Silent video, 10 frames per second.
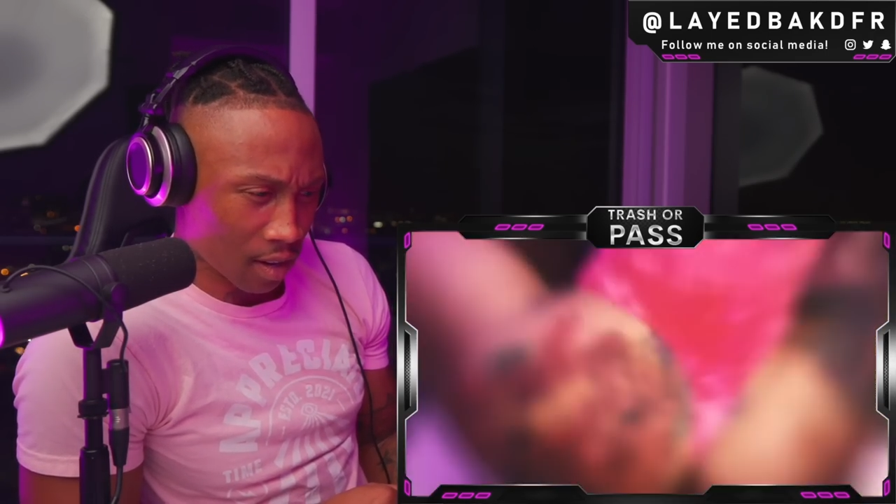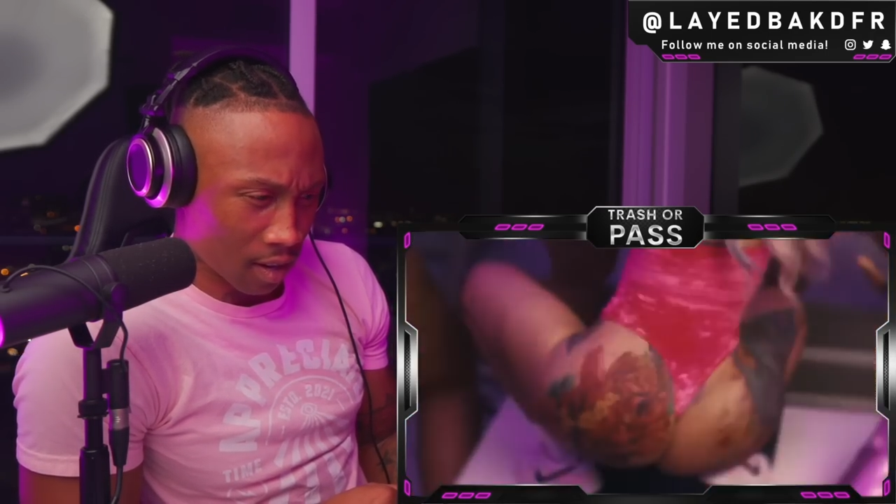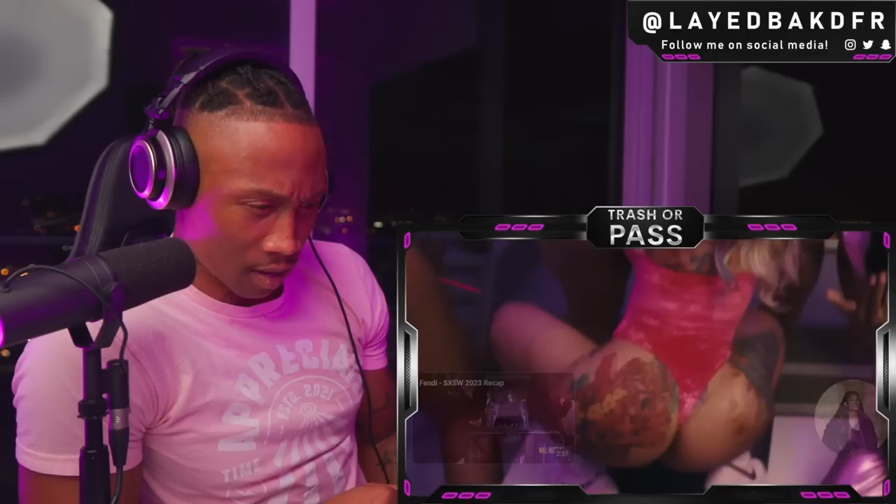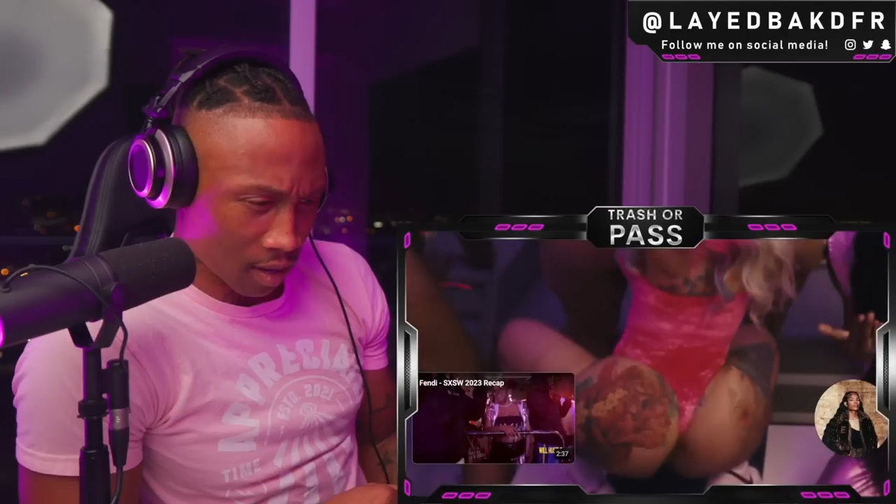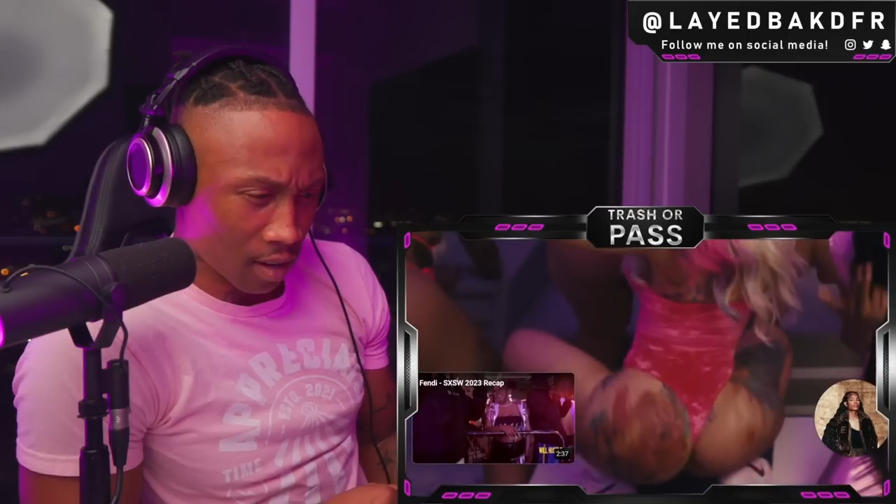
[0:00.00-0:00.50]

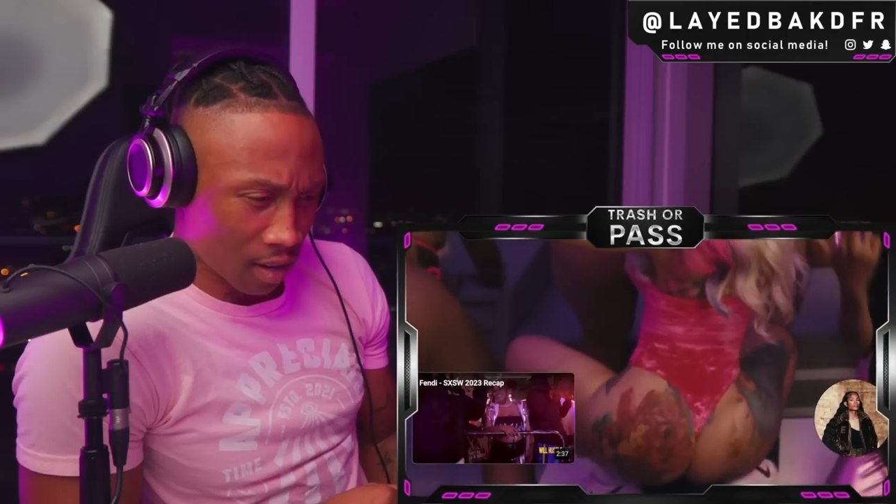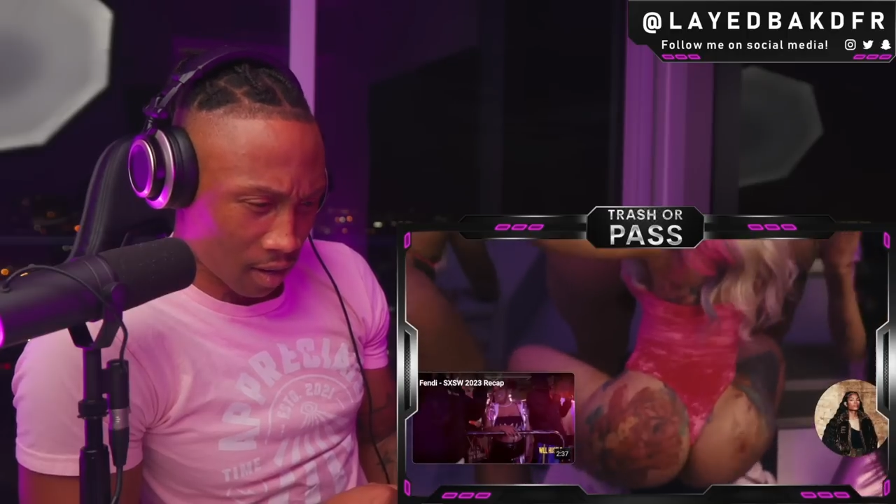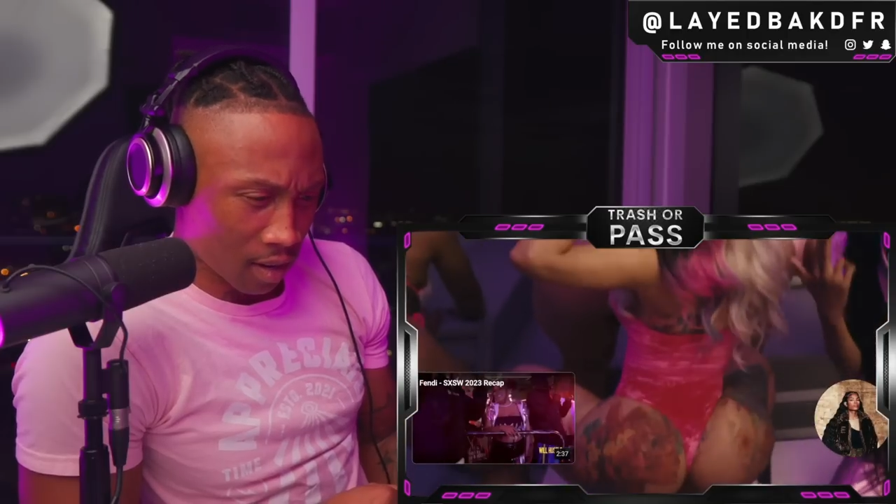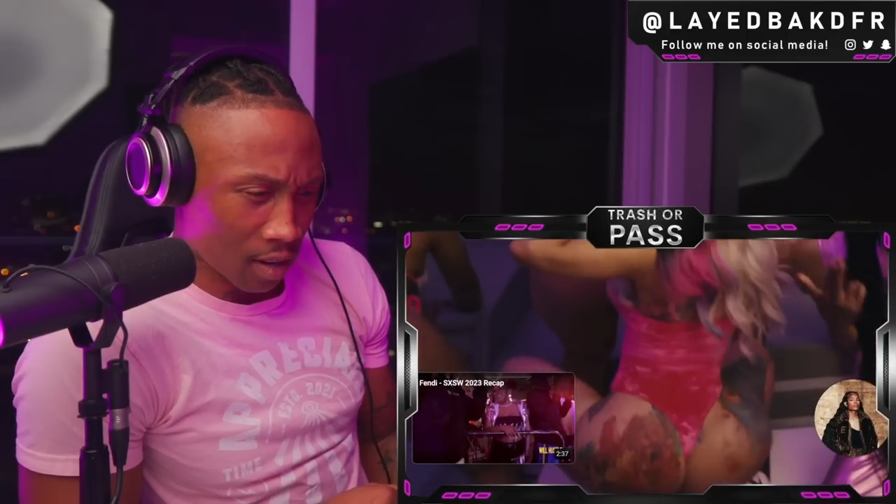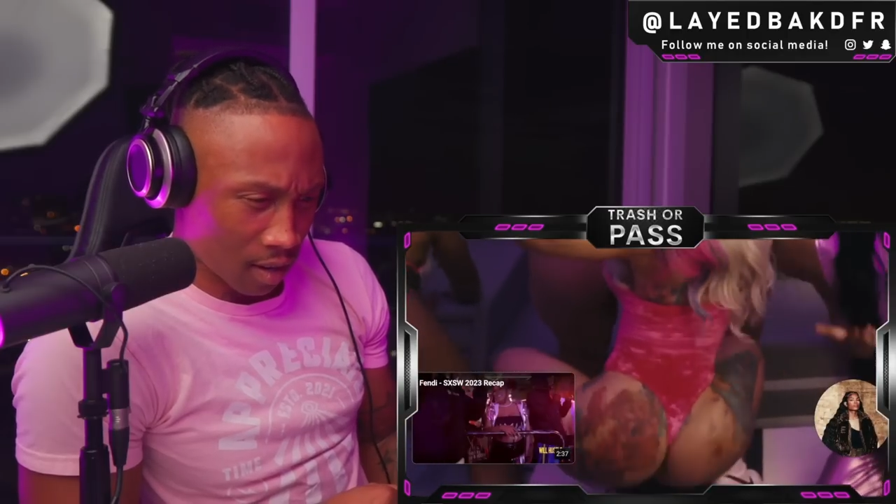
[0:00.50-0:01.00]
What?
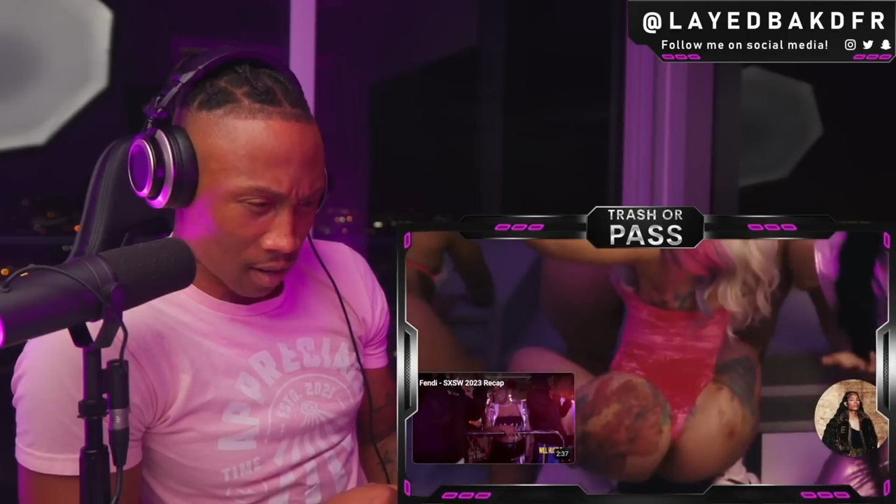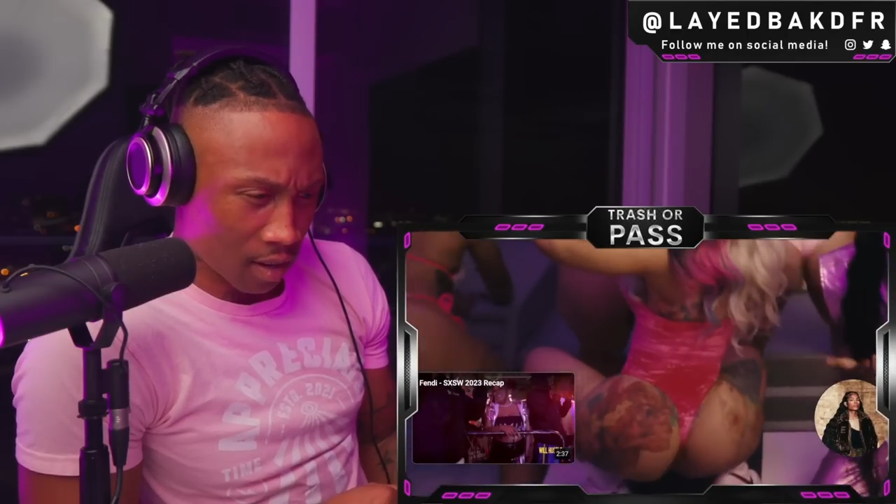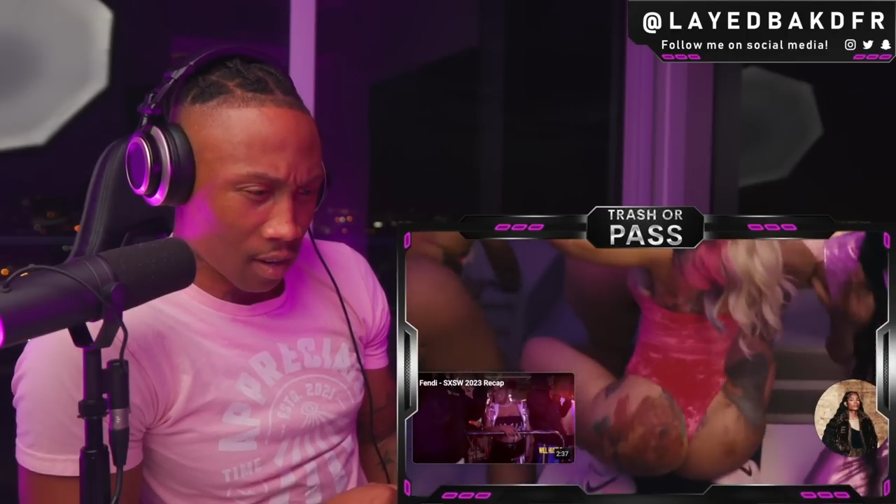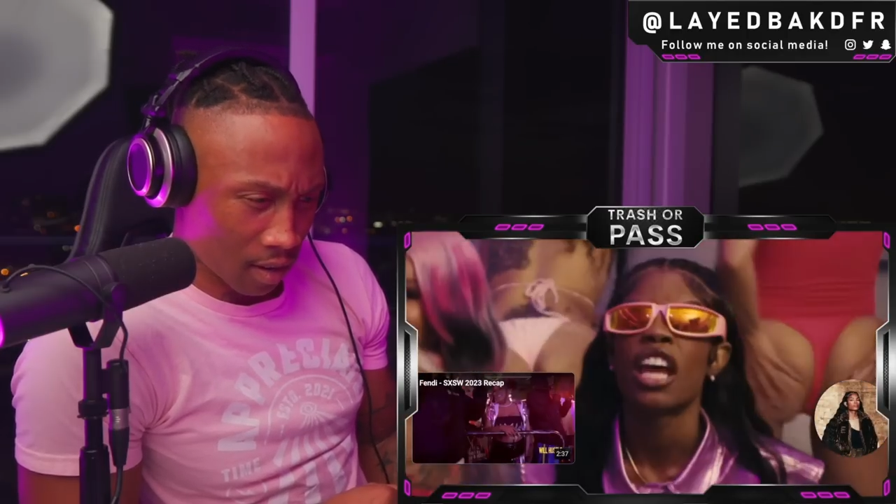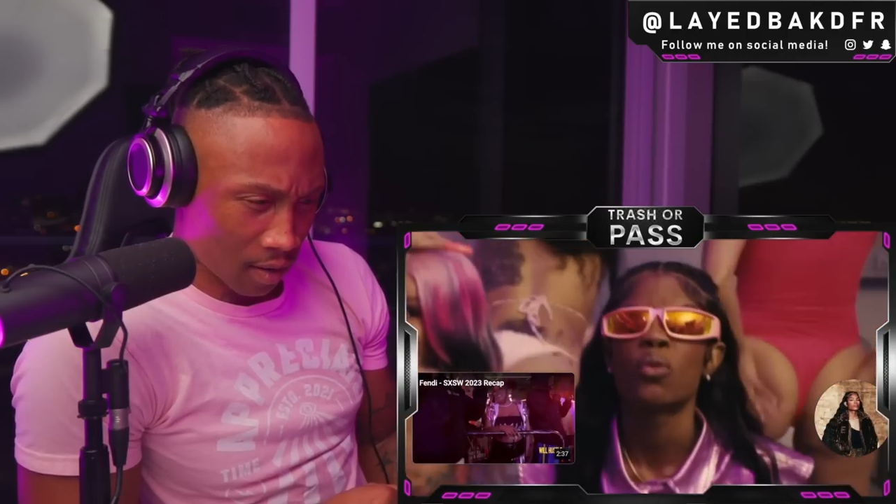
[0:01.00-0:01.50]
Niggas
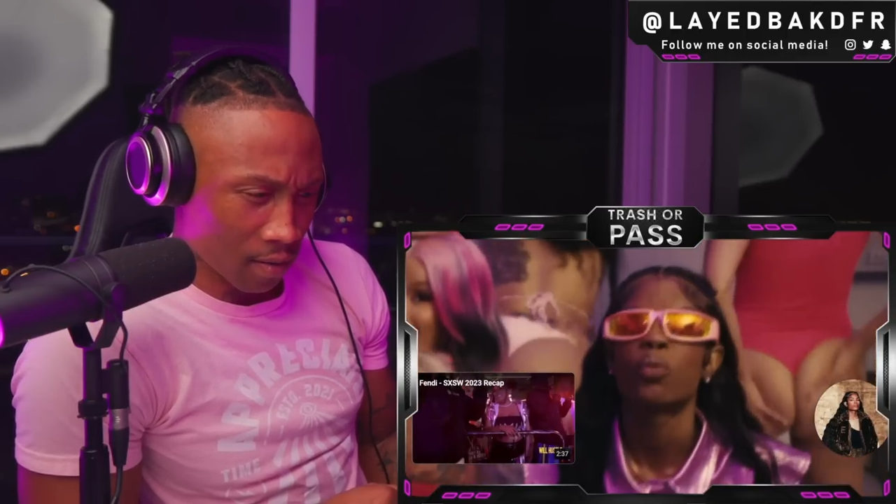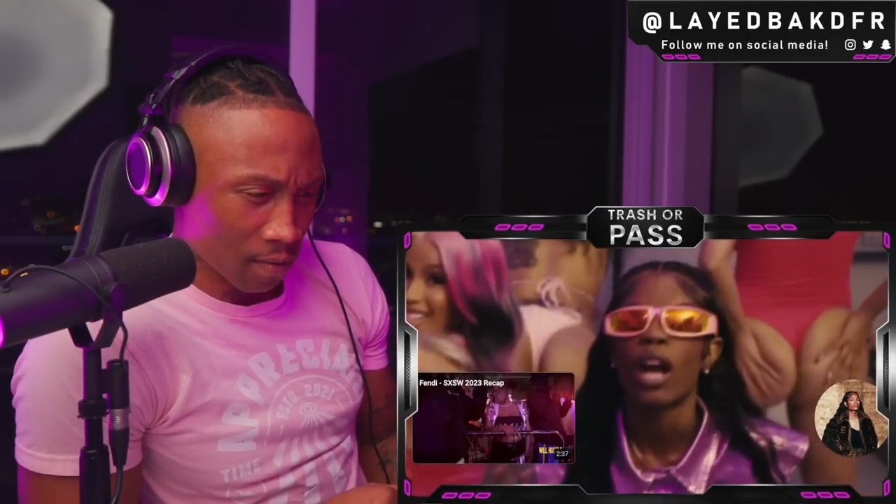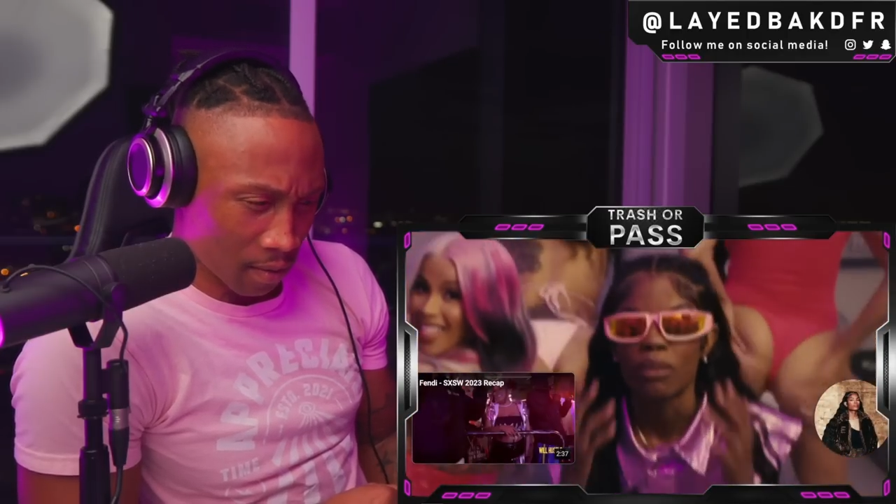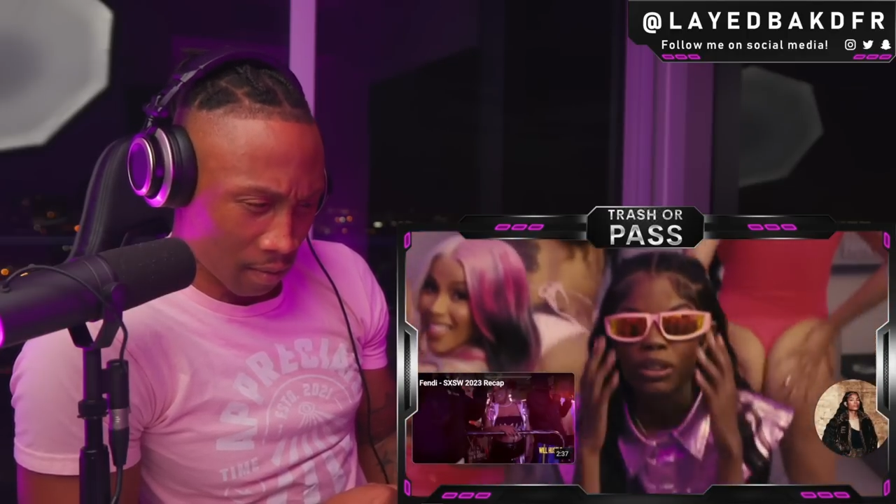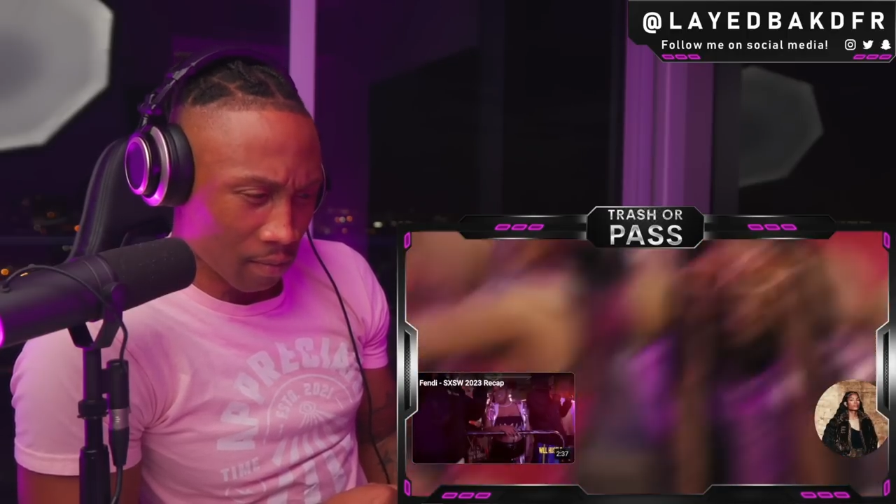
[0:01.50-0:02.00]
dissing when they
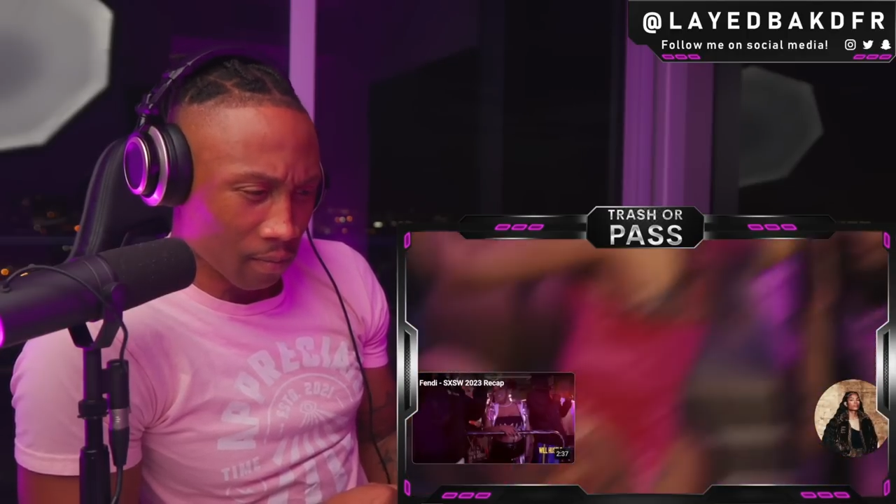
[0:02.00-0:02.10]
rap,